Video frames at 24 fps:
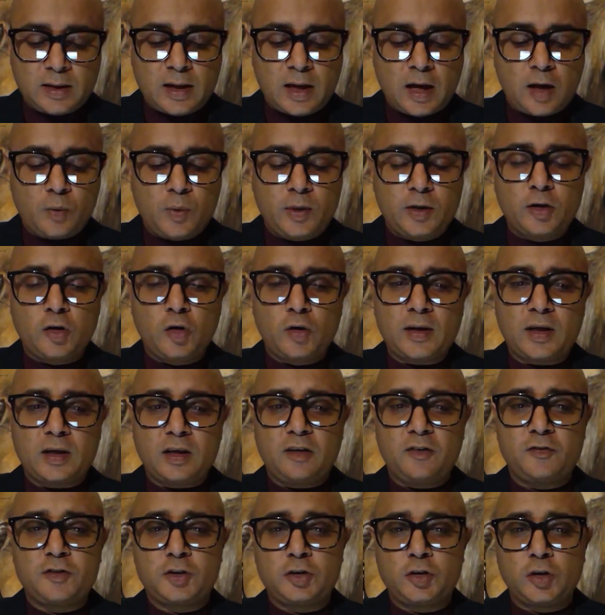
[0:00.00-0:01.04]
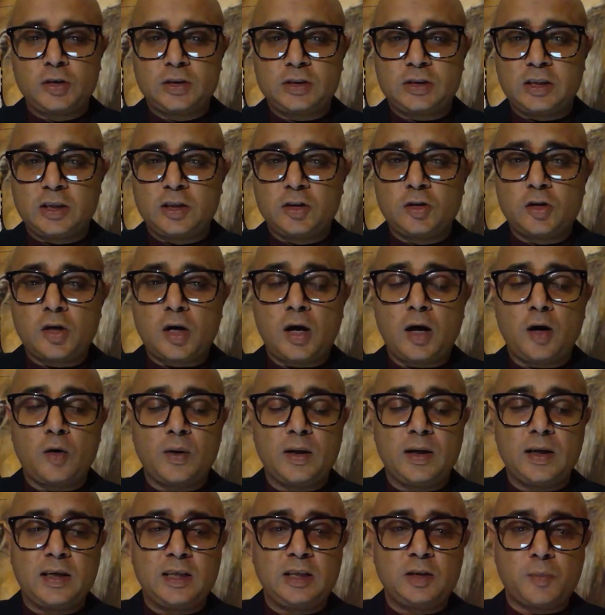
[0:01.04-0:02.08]
And we know that if students didn't know how a
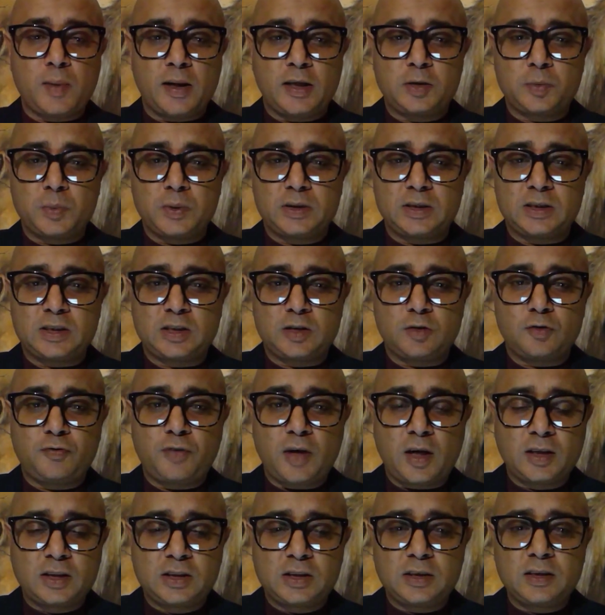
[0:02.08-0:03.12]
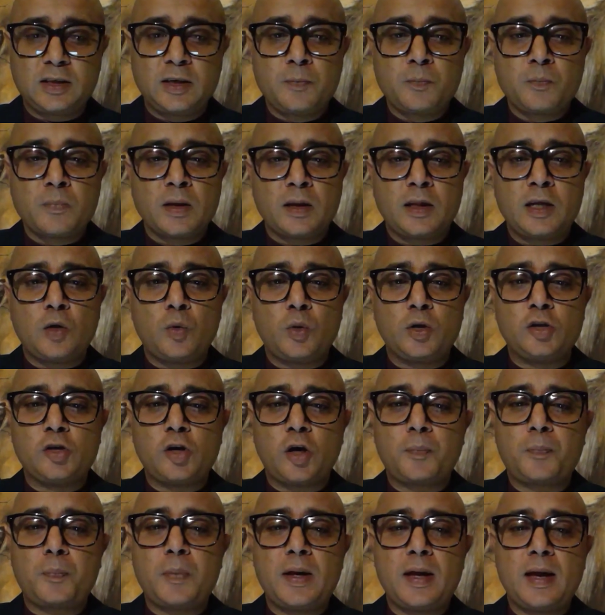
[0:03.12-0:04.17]
learning management system functioned, they would
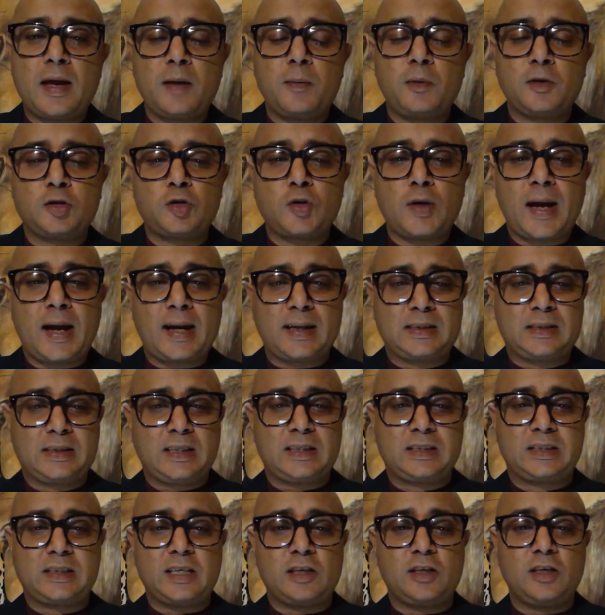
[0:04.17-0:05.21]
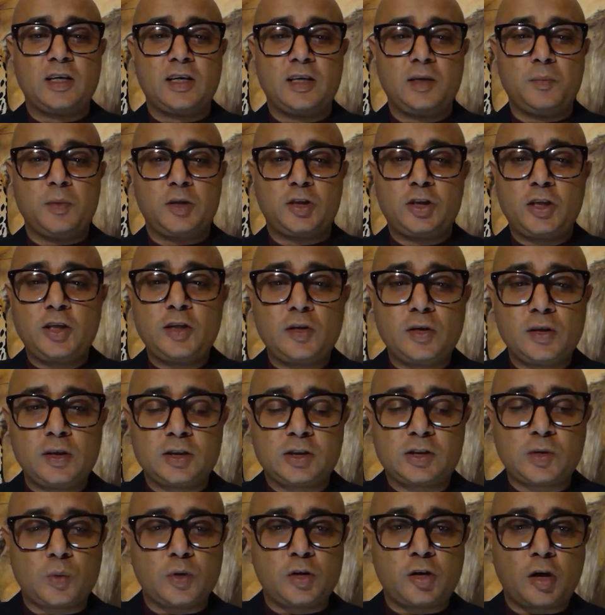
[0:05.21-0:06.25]
not be able to access their learning materials,
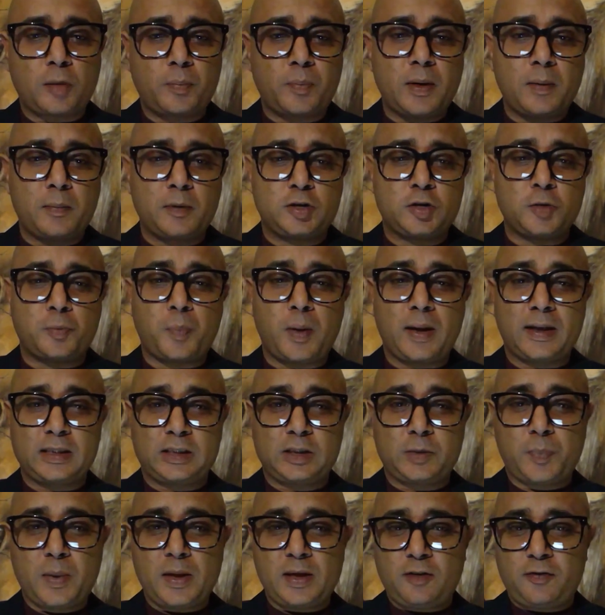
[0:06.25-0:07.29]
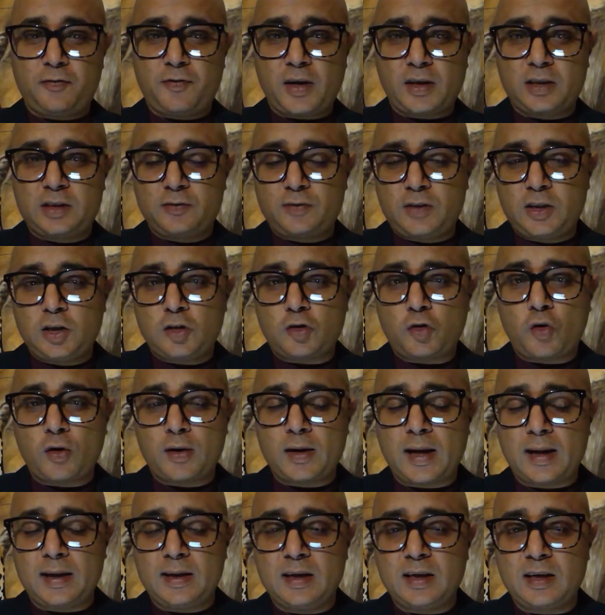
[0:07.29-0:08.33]
they would not be able to participate effectively in
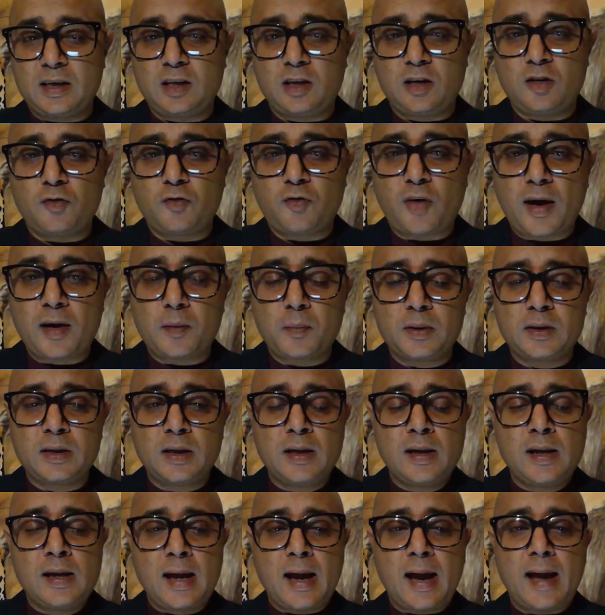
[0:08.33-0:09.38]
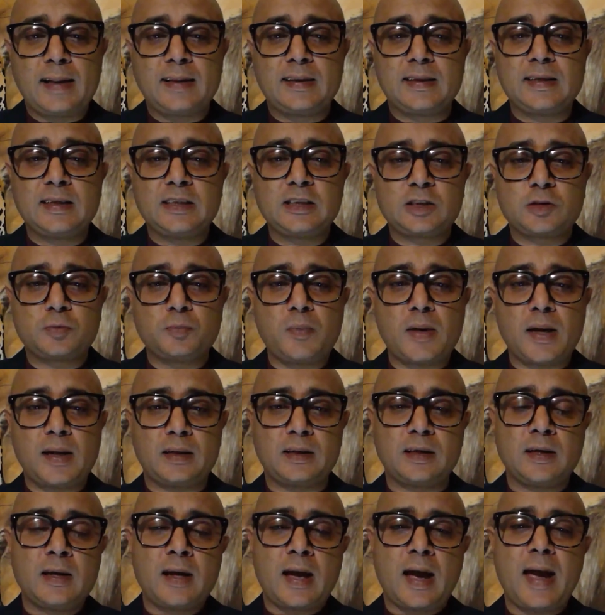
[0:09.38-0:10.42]
online learning environment, and this
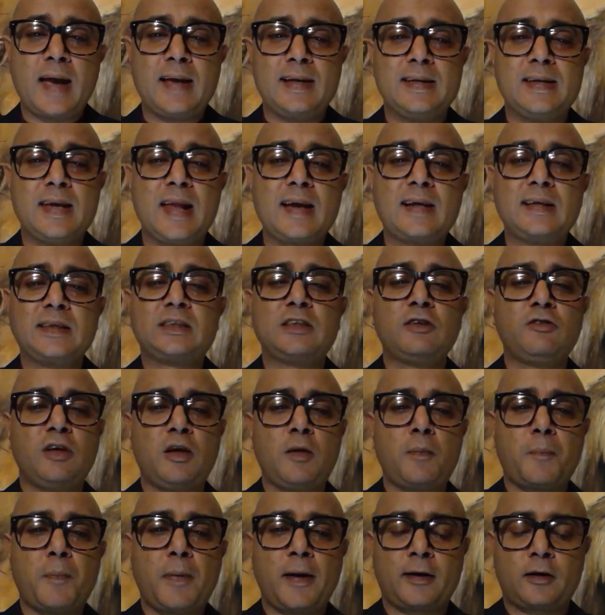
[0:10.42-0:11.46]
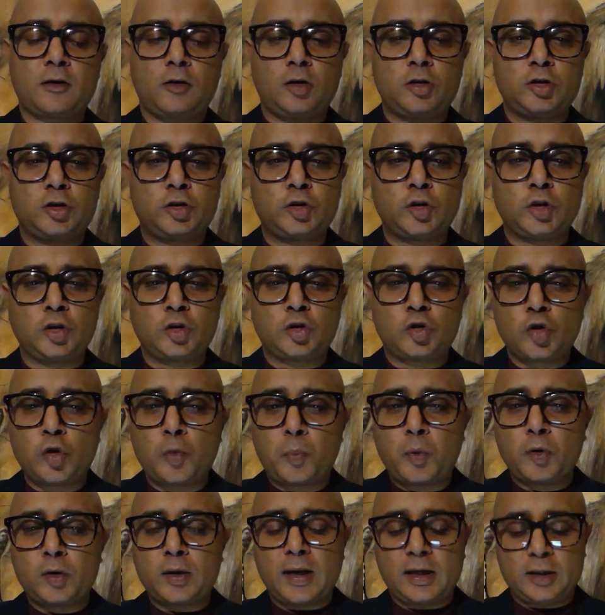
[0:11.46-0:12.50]
meant a negative impact on student
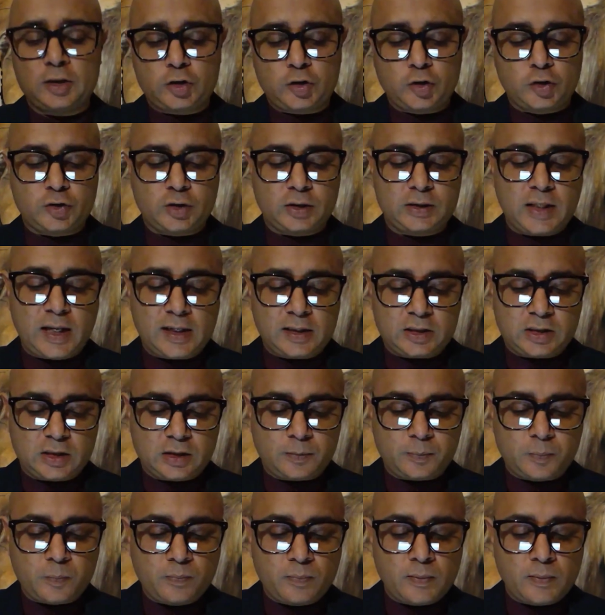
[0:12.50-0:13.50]
throughput and student retention.